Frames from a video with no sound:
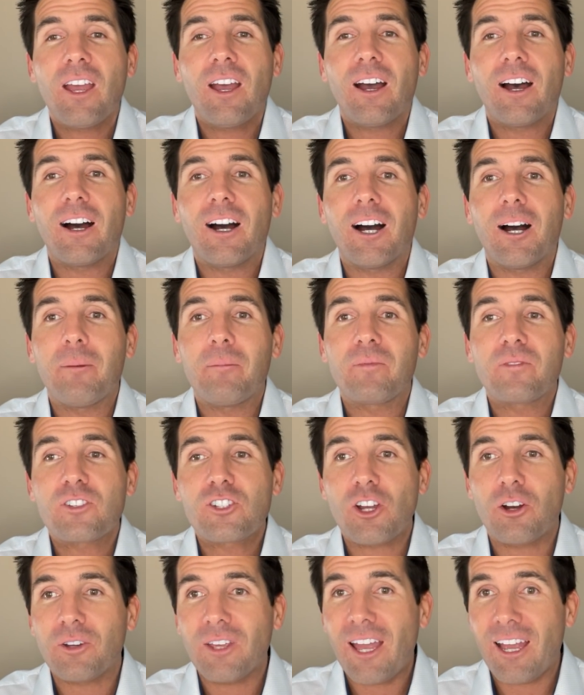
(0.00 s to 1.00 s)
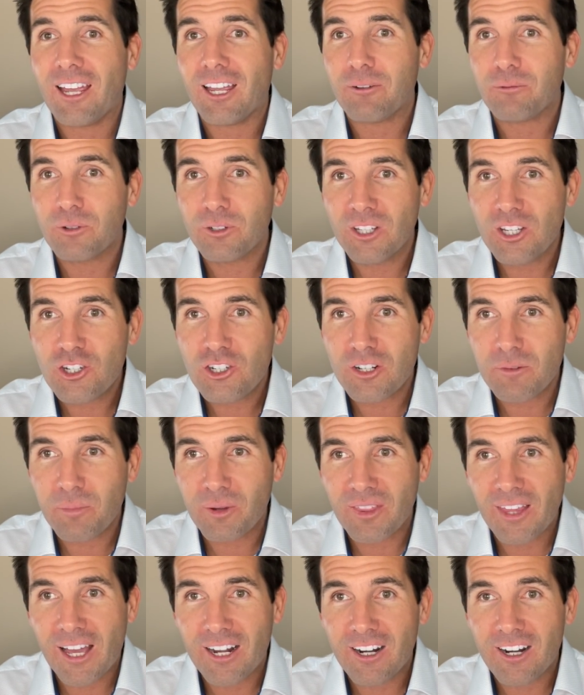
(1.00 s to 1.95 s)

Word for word: Um, so yeah, it really shouldn't be that